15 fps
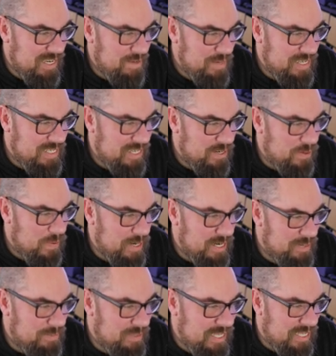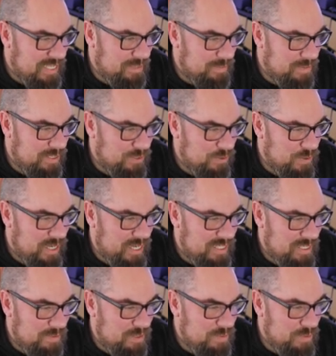Amazing aquarium setups.
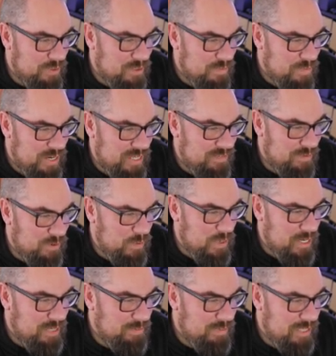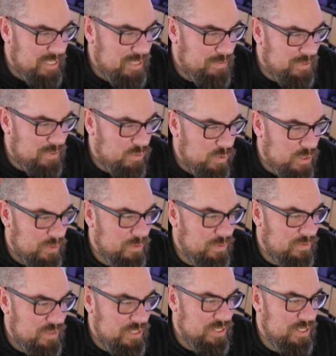Showcase some of the most impressive aquarium setups in the
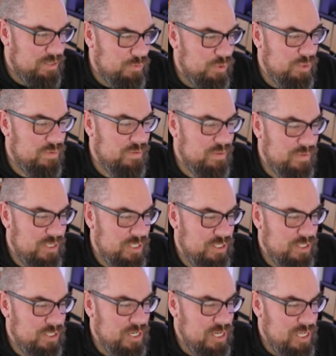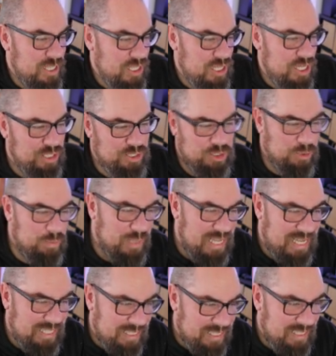world, featuring beautiful fish, lush
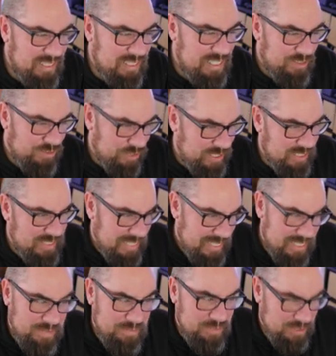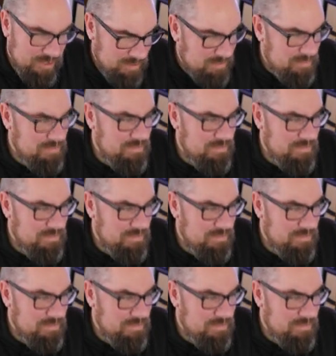plants, and intricate setups.